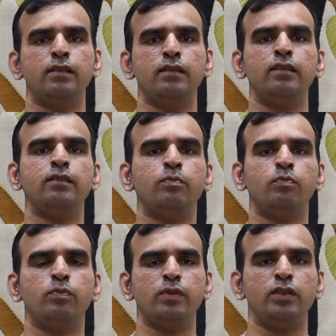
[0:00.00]
the other
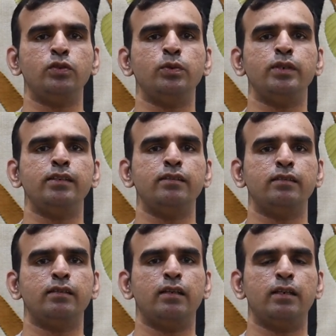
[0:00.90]
issue
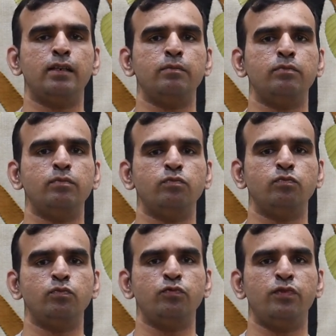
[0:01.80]
is
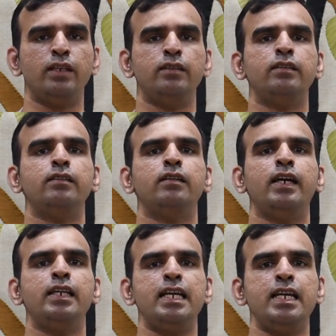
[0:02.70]
whether
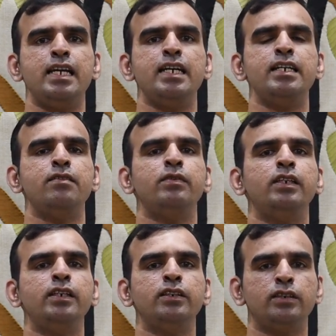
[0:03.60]
an AI driven
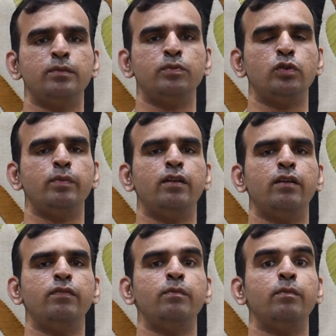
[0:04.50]
leadership should be
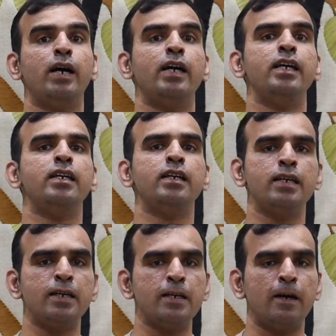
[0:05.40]
driven by
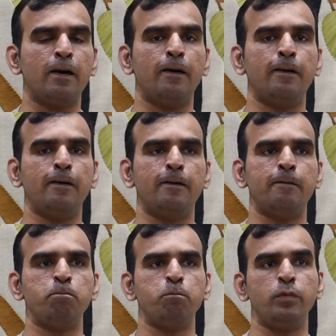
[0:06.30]

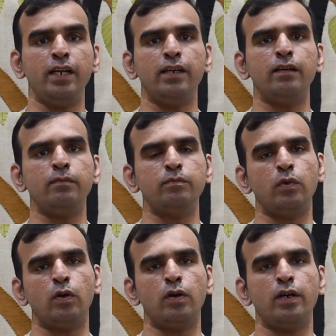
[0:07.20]
data,
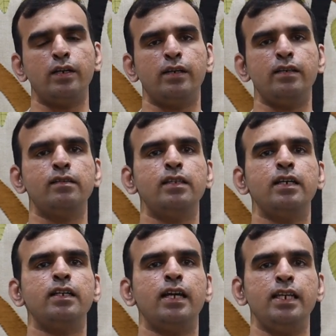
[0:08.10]
or is
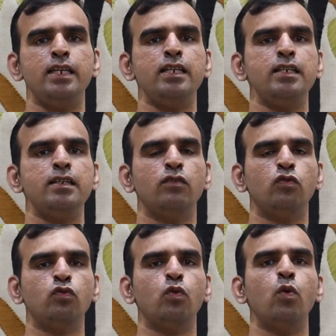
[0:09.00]
there any
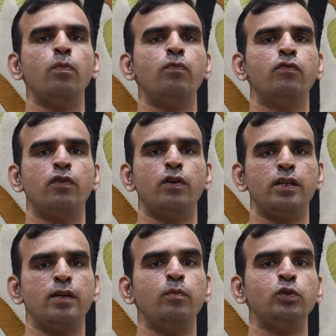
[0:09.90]
scope
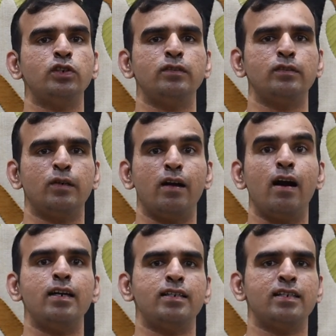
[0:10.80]
for emotions or
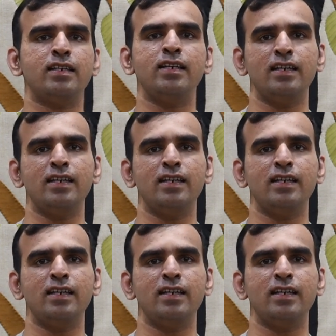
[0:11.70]
heart